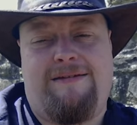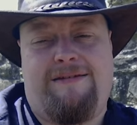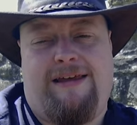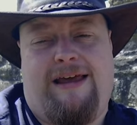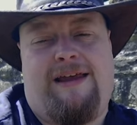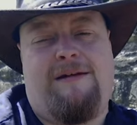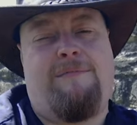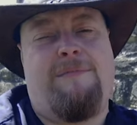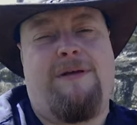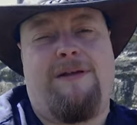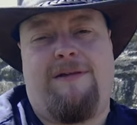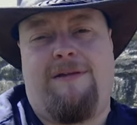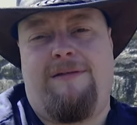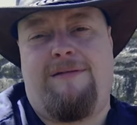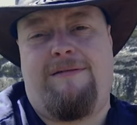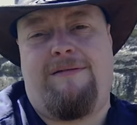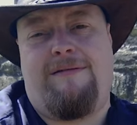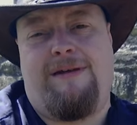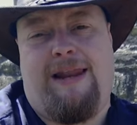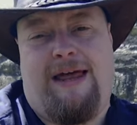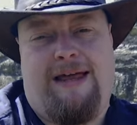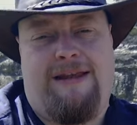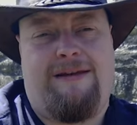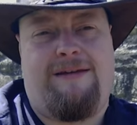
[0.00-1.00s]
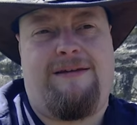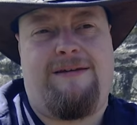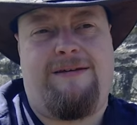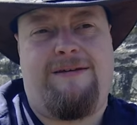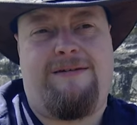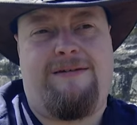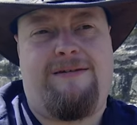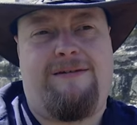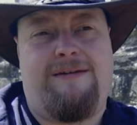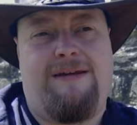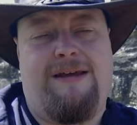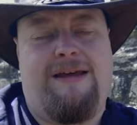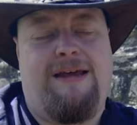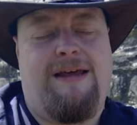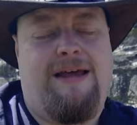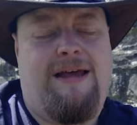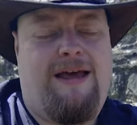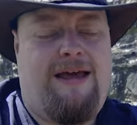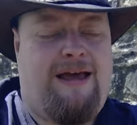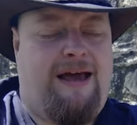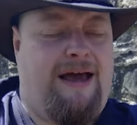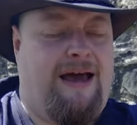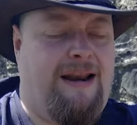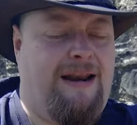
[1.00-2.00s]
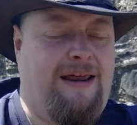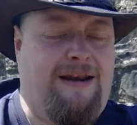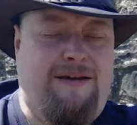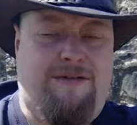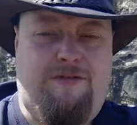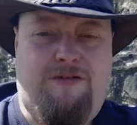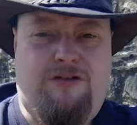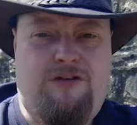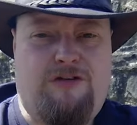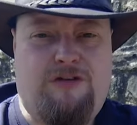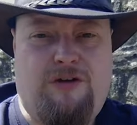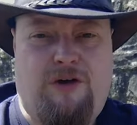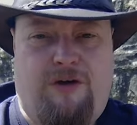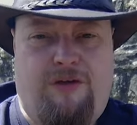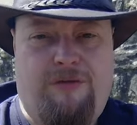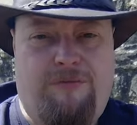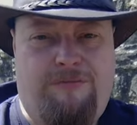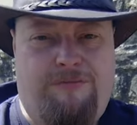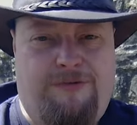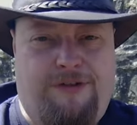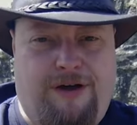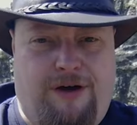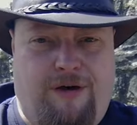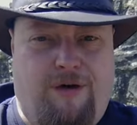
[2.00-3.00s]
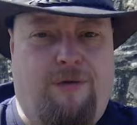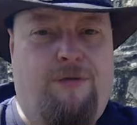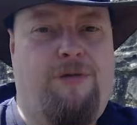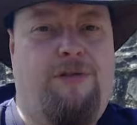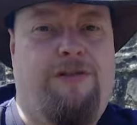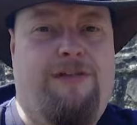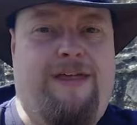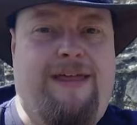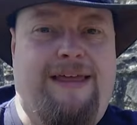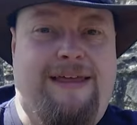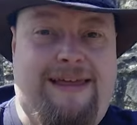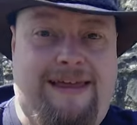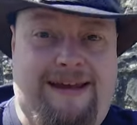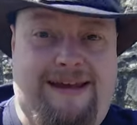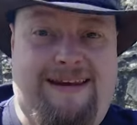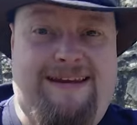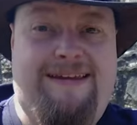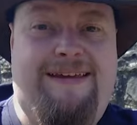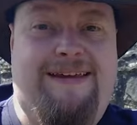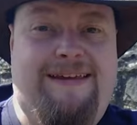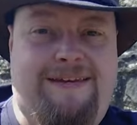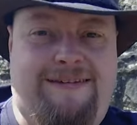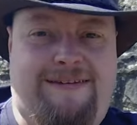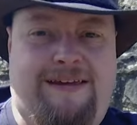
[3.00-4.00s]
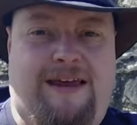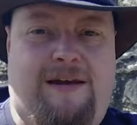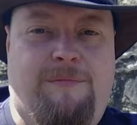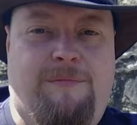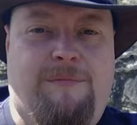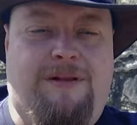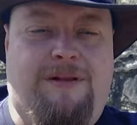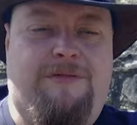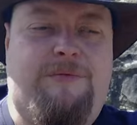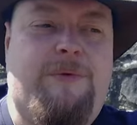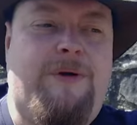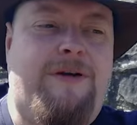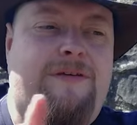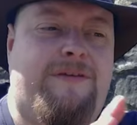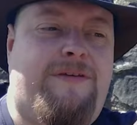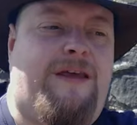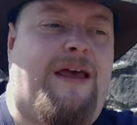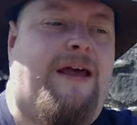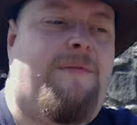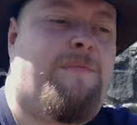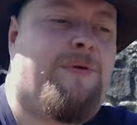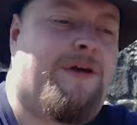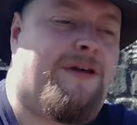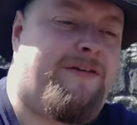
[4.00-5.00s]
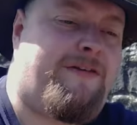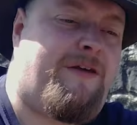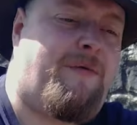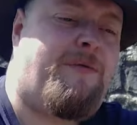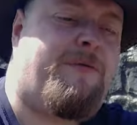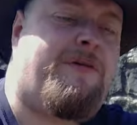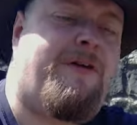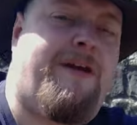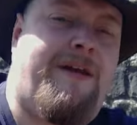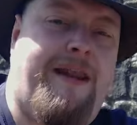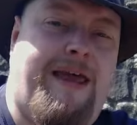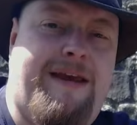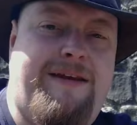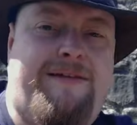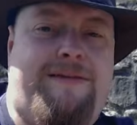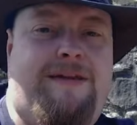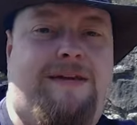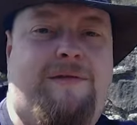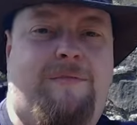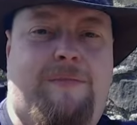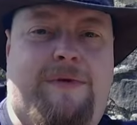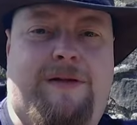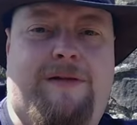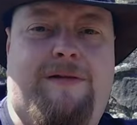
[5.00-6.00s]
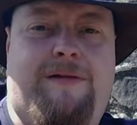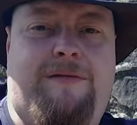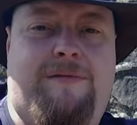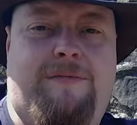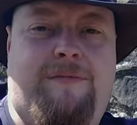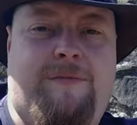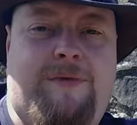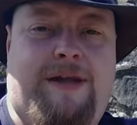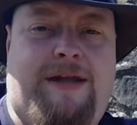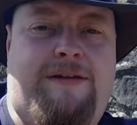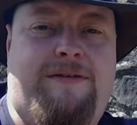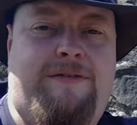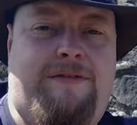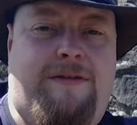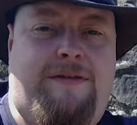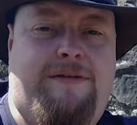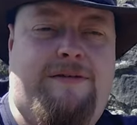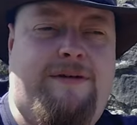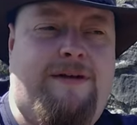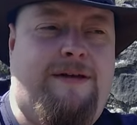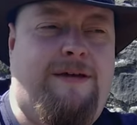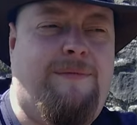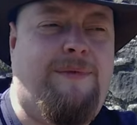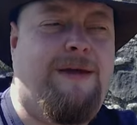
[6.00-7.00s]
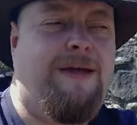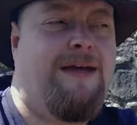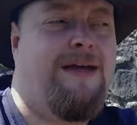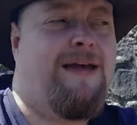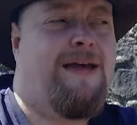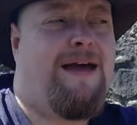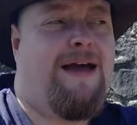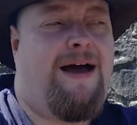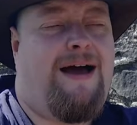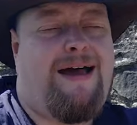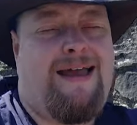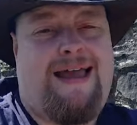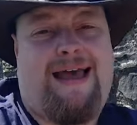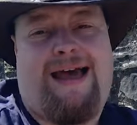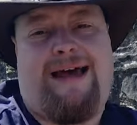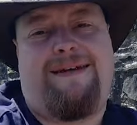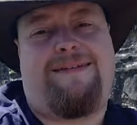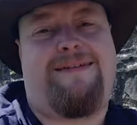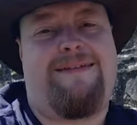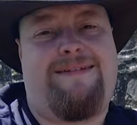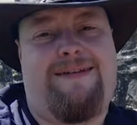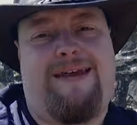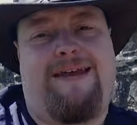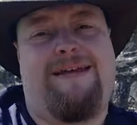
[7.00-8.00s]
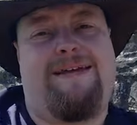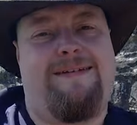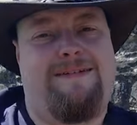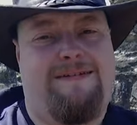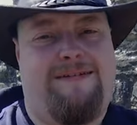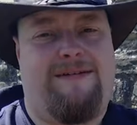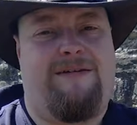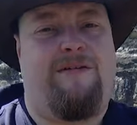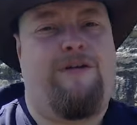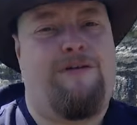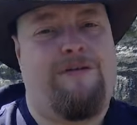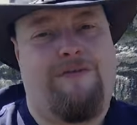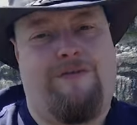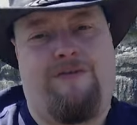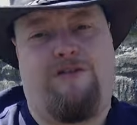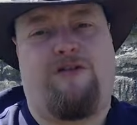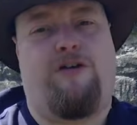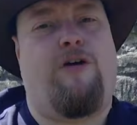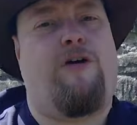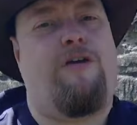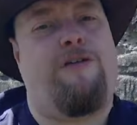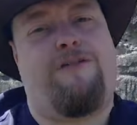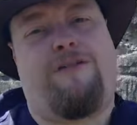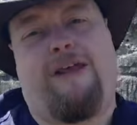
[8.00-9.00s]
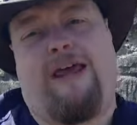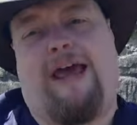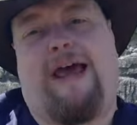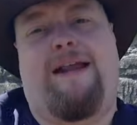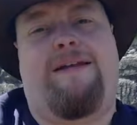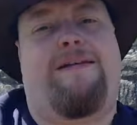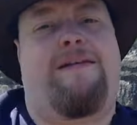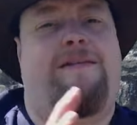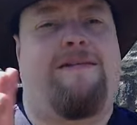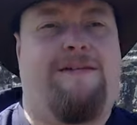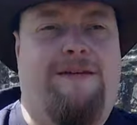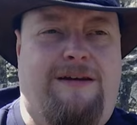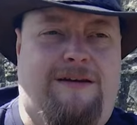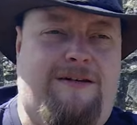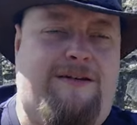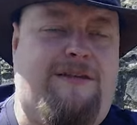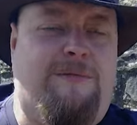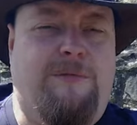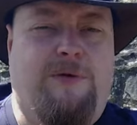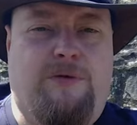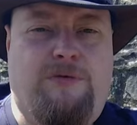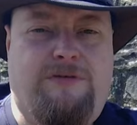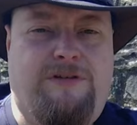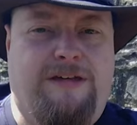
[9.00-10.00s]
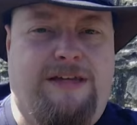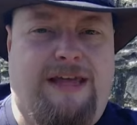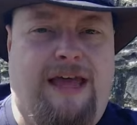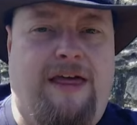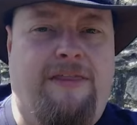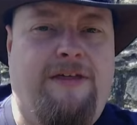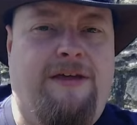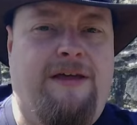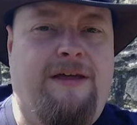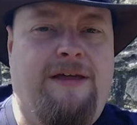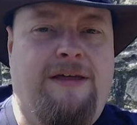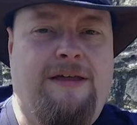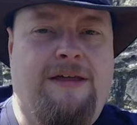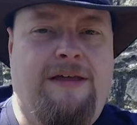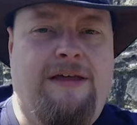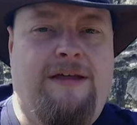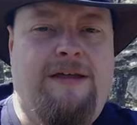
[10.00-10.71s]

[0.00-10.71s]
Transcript: 10mm lens, and I'd have just got the whole thing in 10mm. Whereas because I was on an 18mm lens at the time, I had to take a series of shots. I had to stitch them all together.